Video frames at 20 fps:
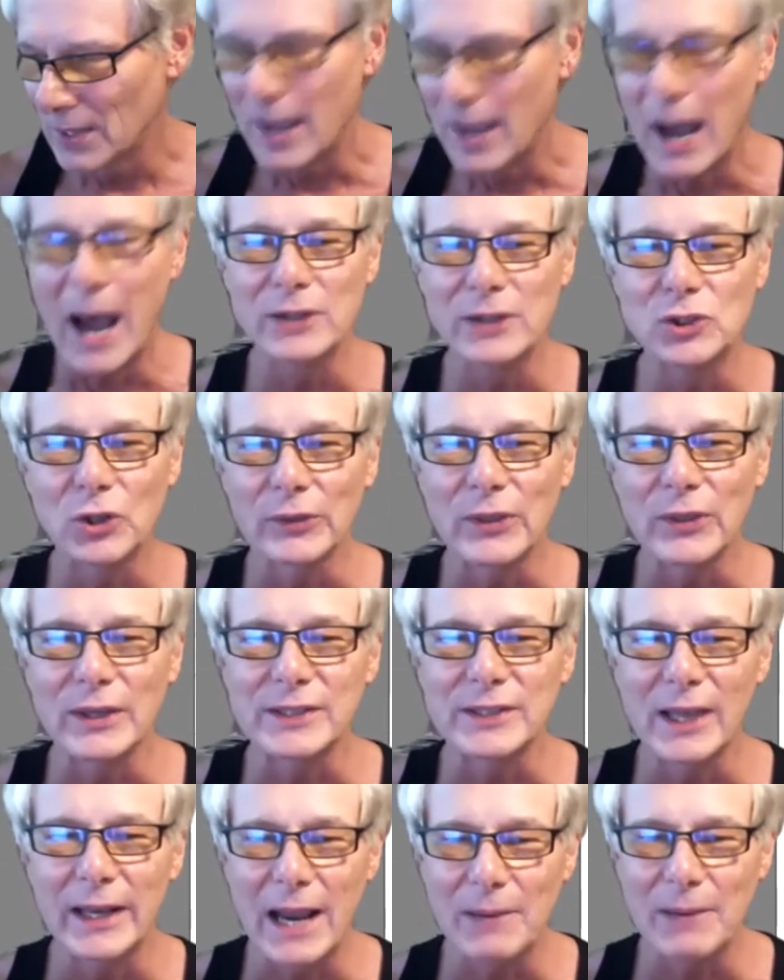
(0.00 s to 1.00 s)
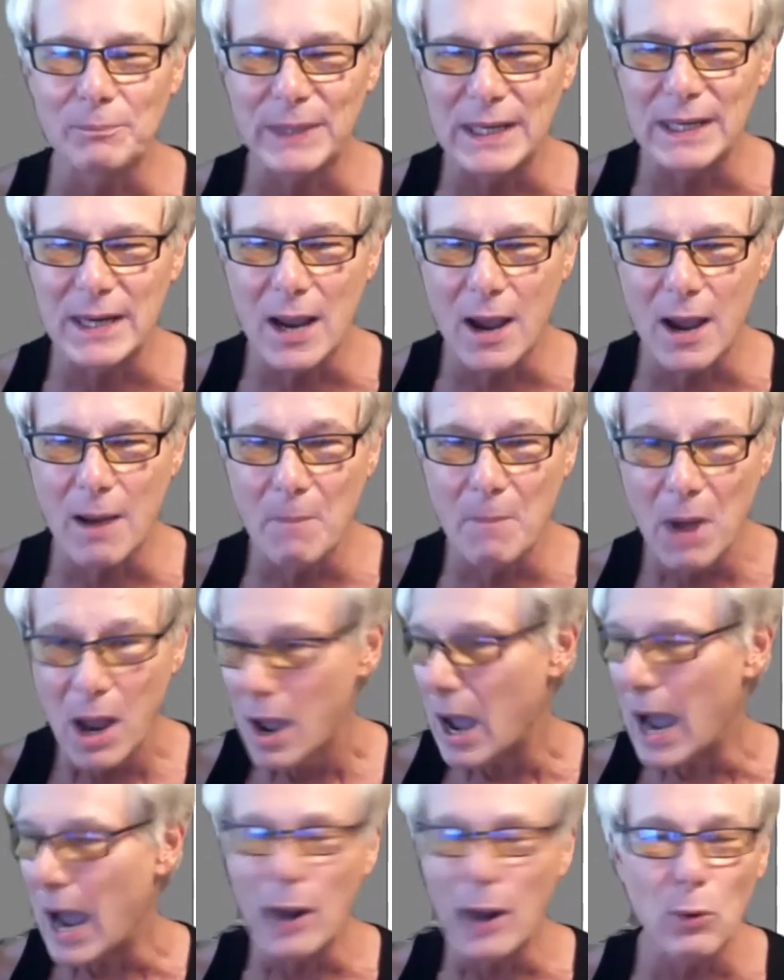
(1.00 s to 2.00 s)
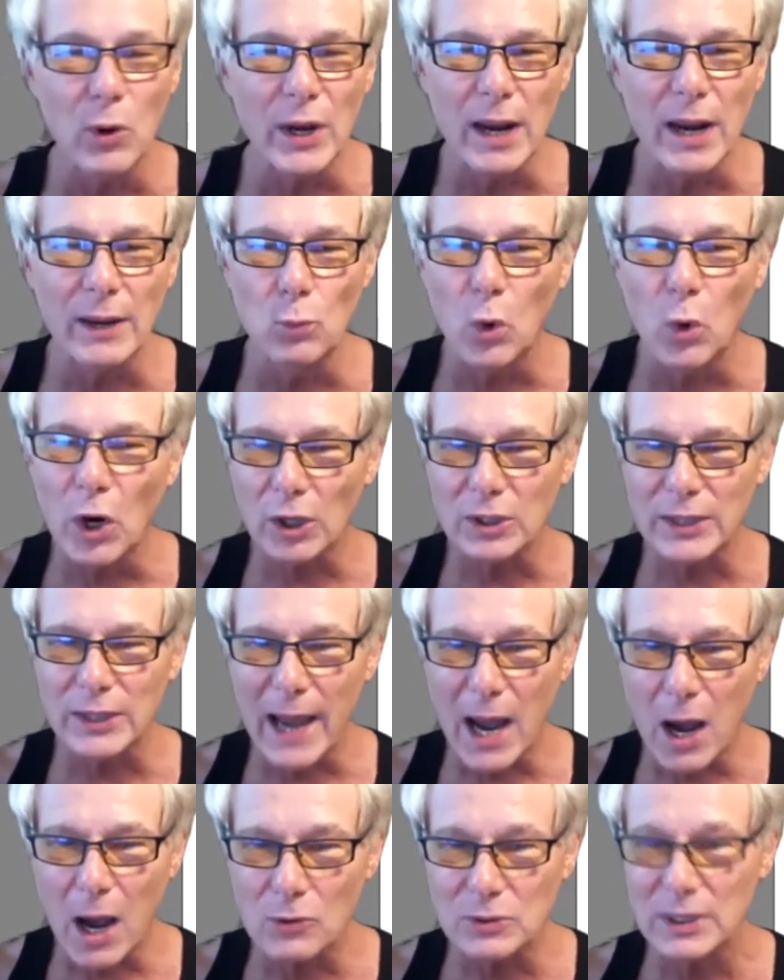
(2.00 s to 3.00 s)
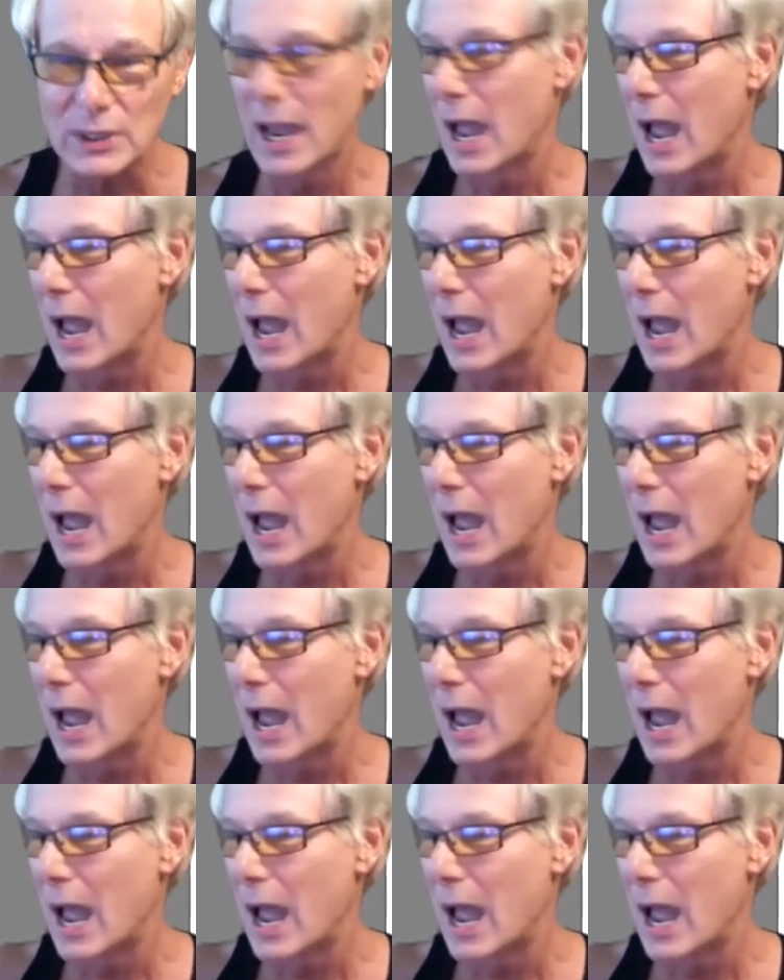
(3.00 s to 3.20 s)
I took this at 8 p.m. I went and worked out.